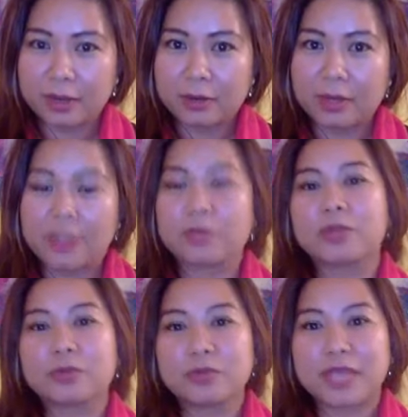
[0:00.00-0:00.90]
right?
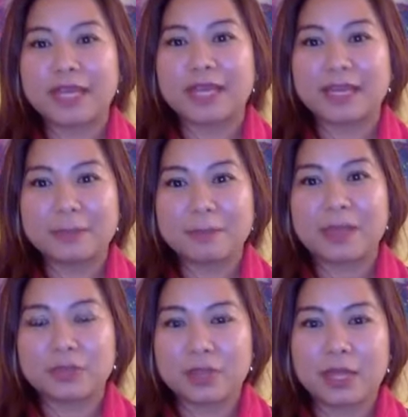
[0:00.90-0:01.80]
We're creating an
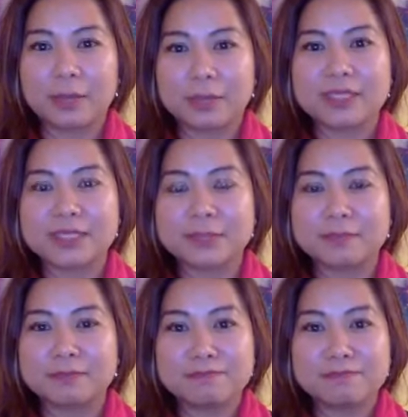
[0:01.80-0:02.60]
impact to them in the